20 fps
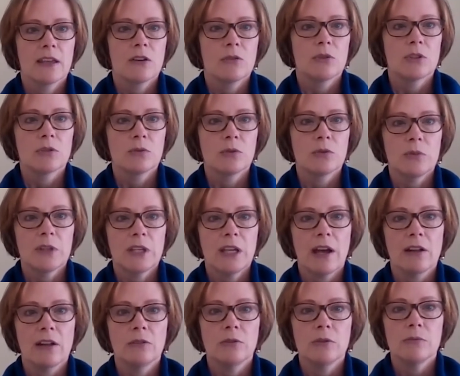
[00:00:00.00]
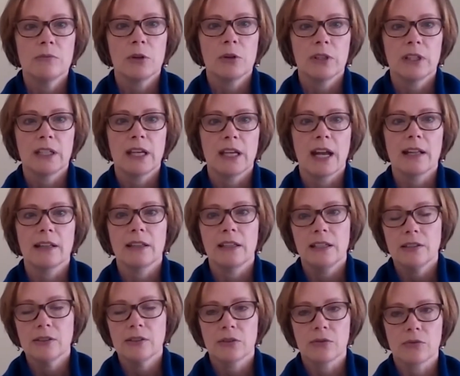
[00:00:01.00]
which will be held remotely at
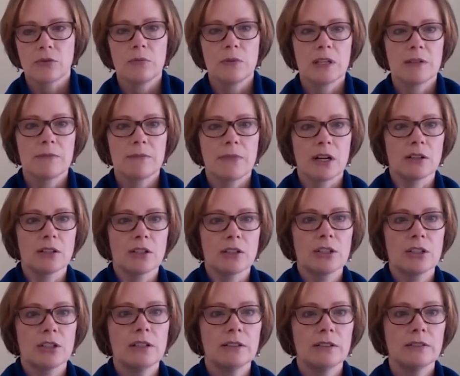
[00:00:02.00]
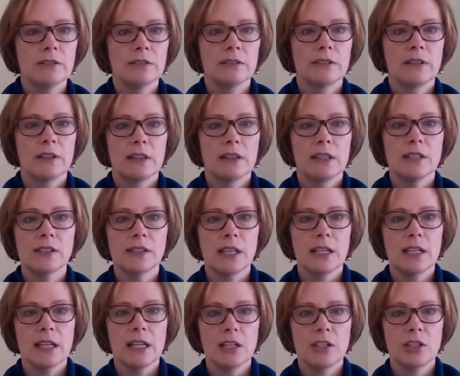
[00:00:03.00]
least through mid-March. The
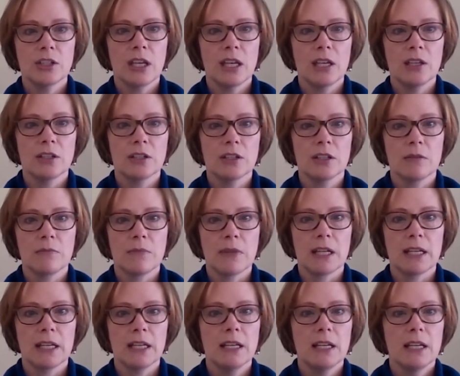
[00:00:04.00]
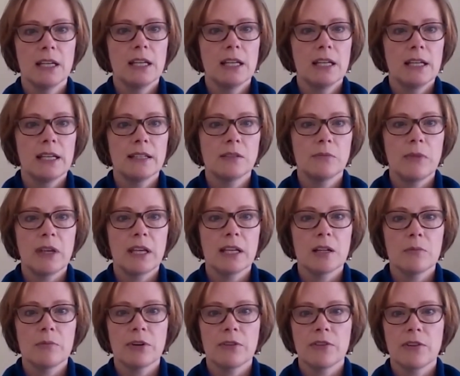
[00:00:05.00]
Senate Education Committee is made
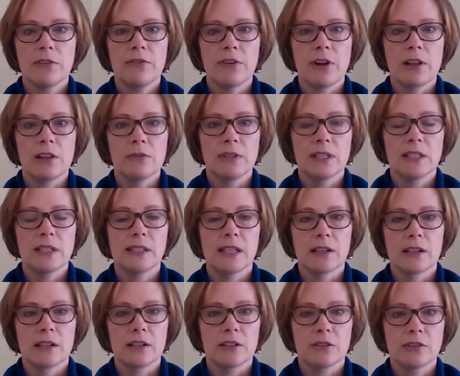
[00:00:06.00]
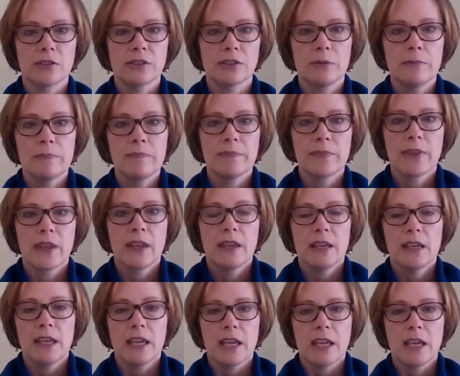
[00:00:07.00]
up of the following senators:
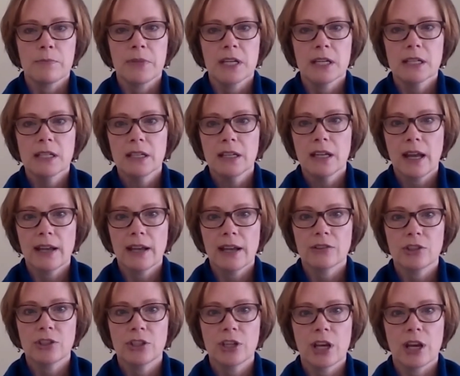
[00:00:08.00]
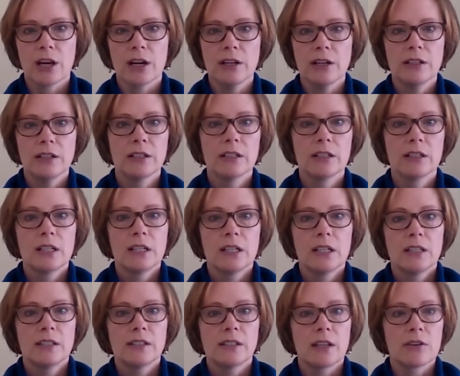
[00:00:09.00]
Campion as chair,
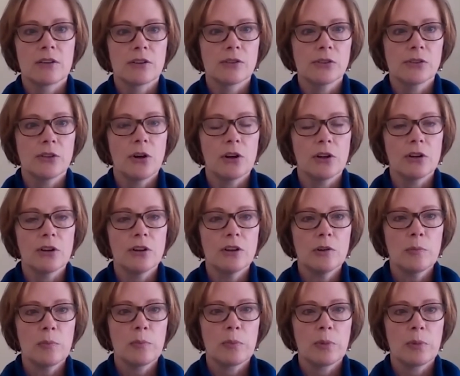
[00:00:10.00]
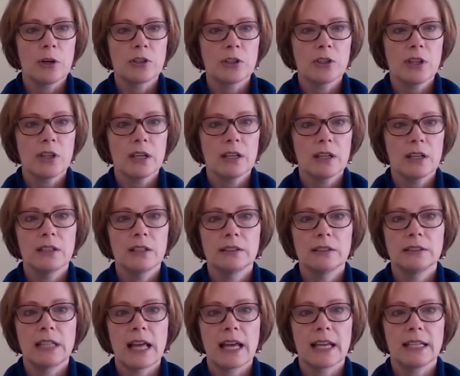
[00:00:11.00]
Senators Hooker, Perchlik,
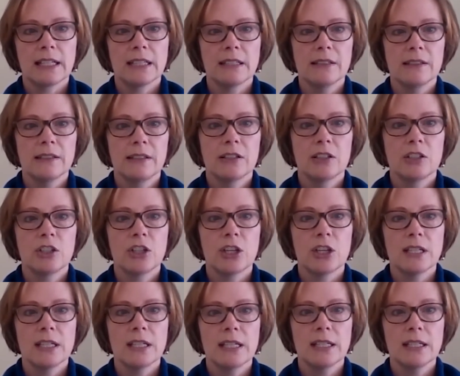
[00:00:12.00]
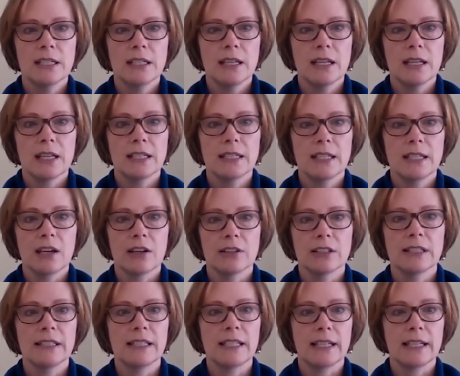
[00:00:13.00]
Lyons, Chittenden, and
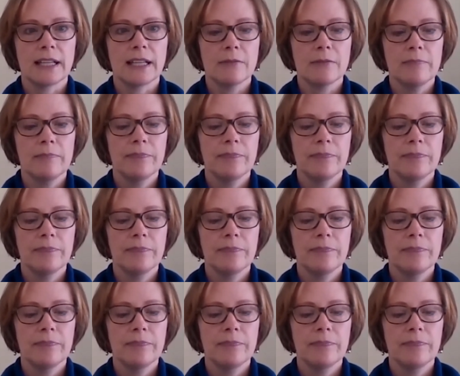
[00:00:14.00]
Terenzini.